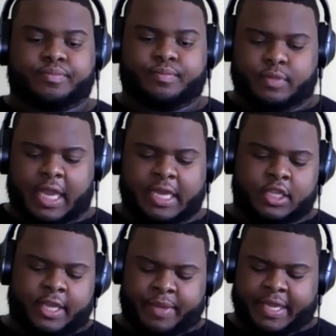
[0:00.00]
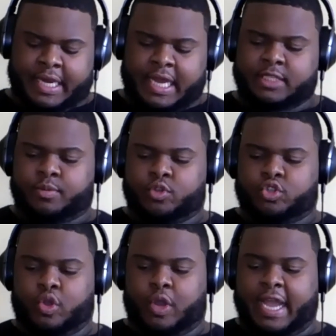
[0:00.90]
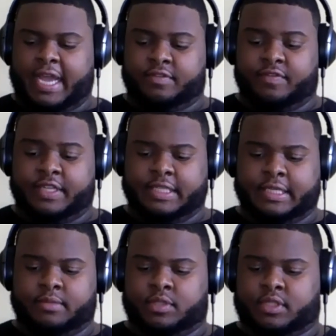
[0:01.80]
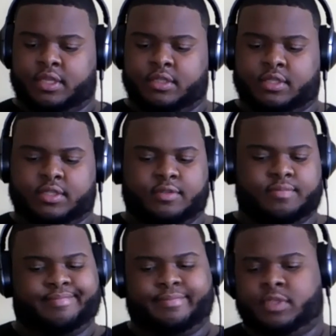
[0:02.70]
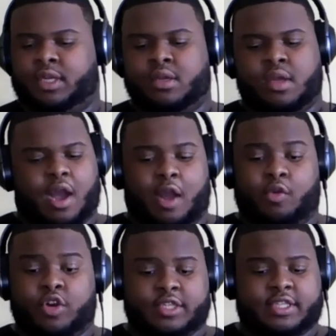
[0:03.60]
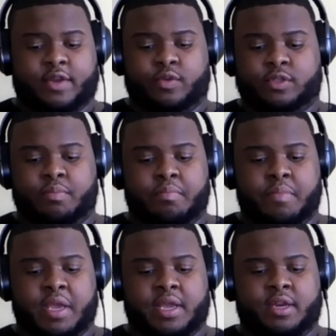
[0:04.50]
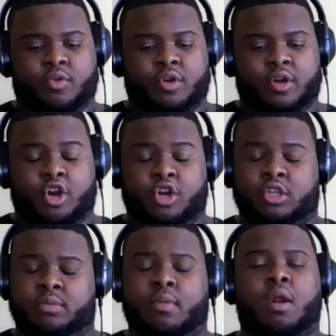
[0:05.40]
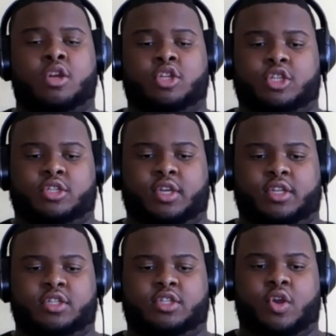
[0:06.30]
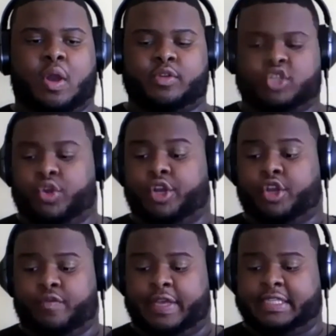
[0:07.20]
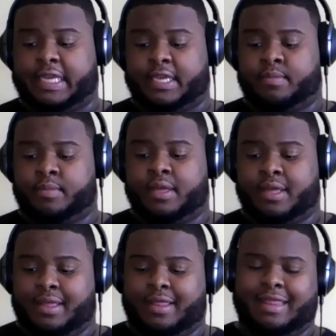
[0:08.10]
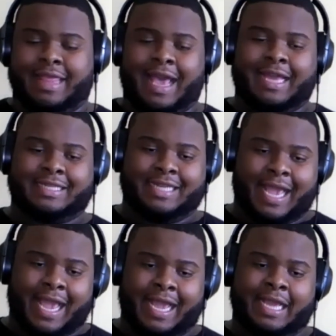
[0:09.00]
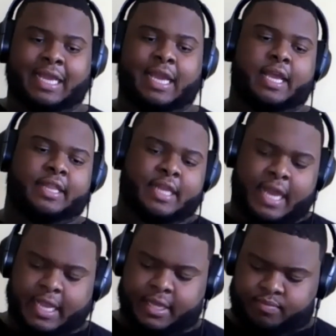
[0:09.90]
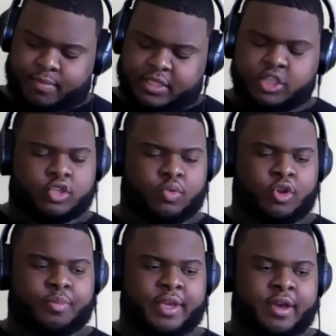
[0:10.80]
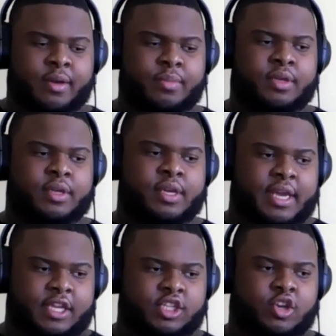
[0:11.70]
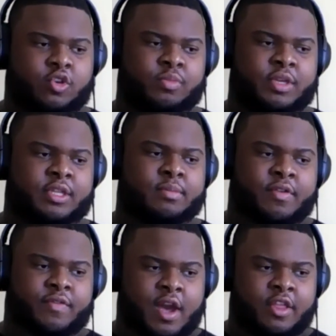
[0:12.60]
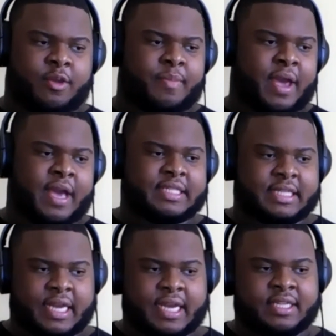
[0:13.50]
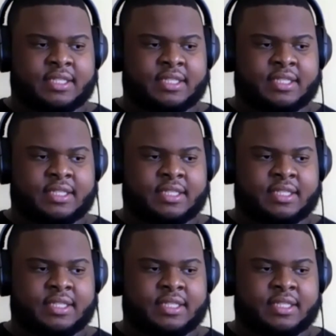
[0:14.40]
I don't like being in hospitals, so I hadn't visited him since, I want to say it was mid or early March. And so I was going to go visit him that day, and then my sister woke me up and told me that my father had passed, and